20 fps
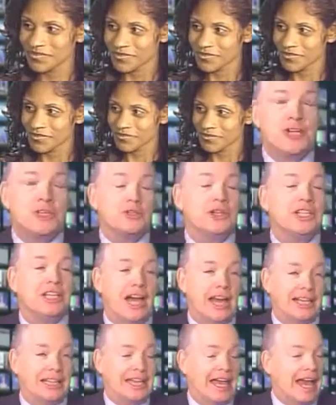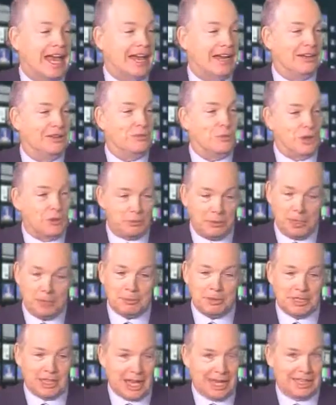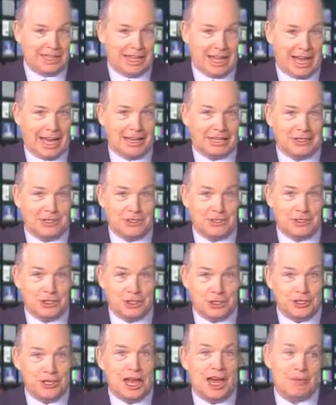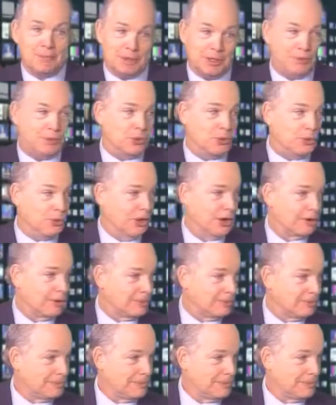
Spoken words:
Well, a country like that, with people like that, should not be poor.